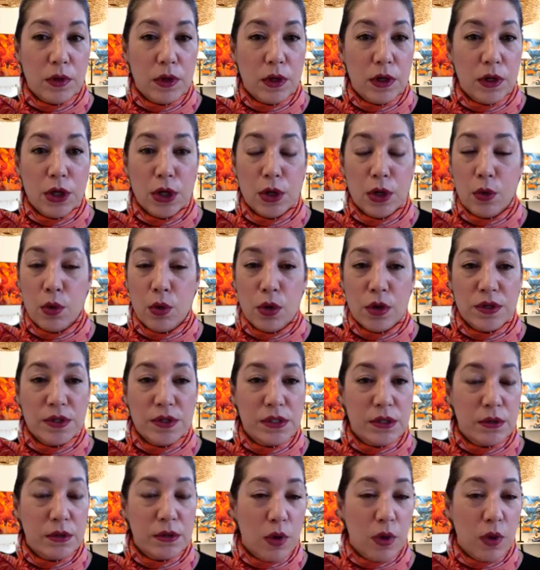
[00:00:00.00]
You know,
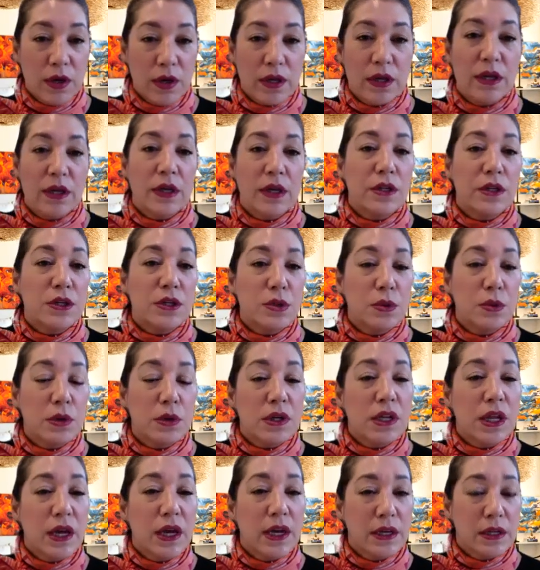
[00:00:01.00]
also walking into a
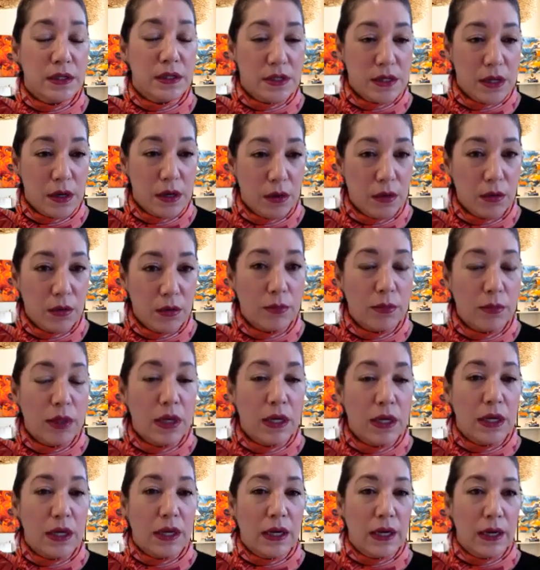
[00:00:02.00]
client's home,
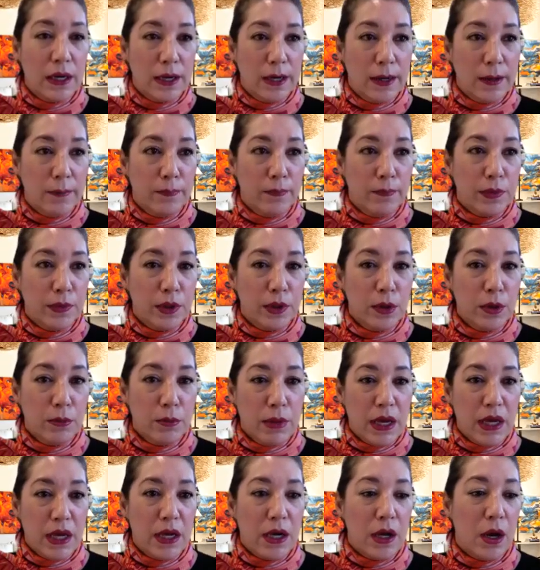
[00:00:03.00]
you
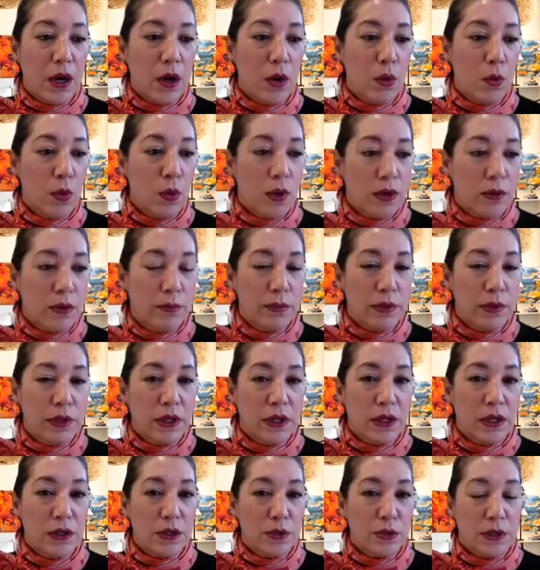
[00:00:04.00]
may not want to
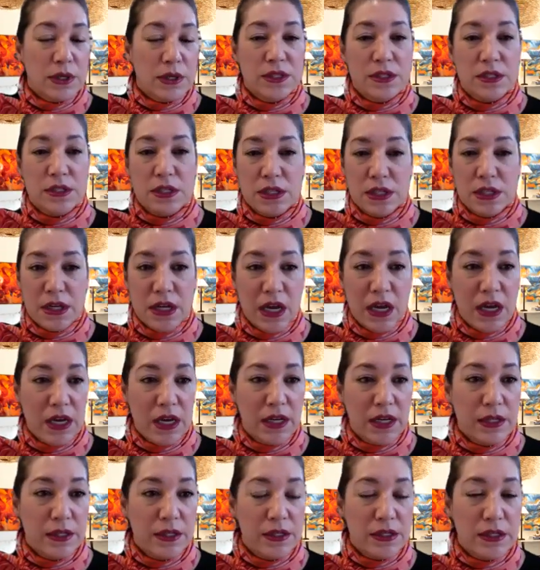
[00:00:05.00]
be dressed to the
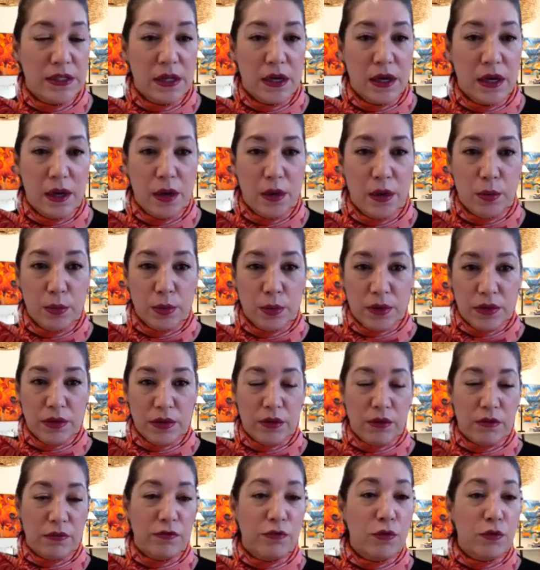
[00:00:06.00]
nines with
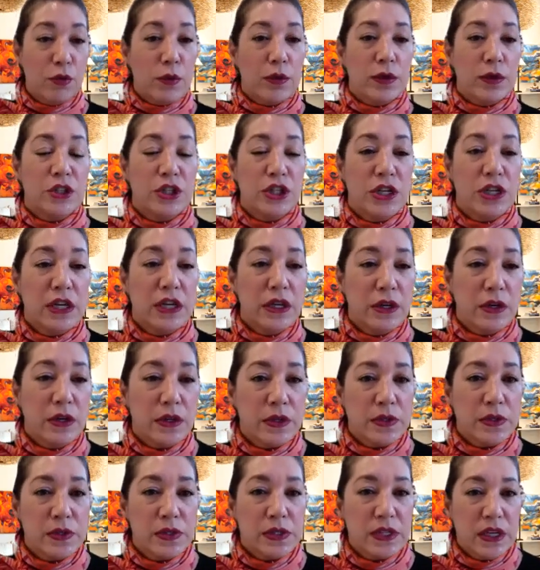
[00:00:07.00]
your 4-inch
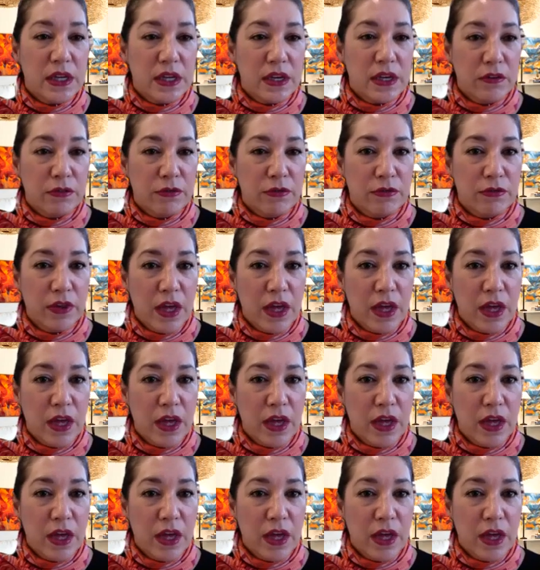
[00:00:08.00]
heels if